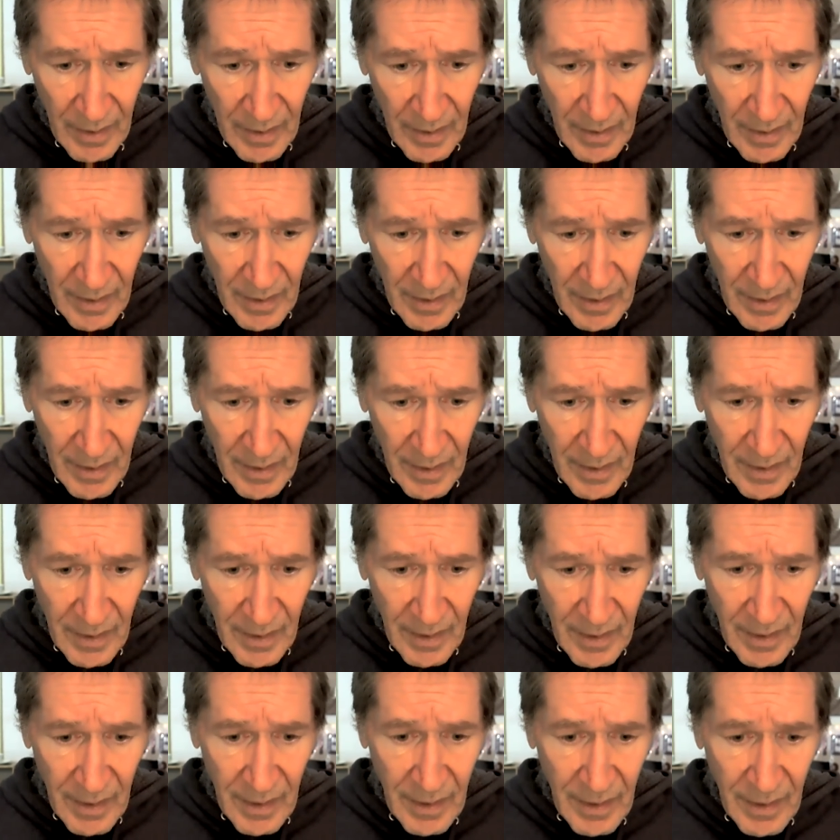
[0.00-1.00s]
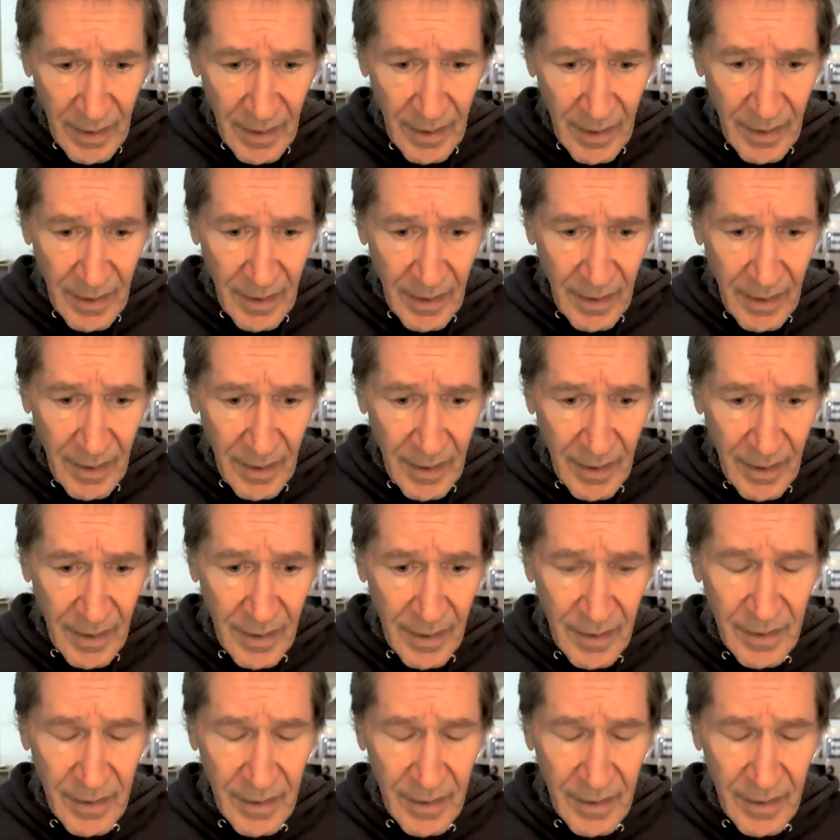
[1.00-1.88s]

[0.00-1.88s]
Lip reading: (silence)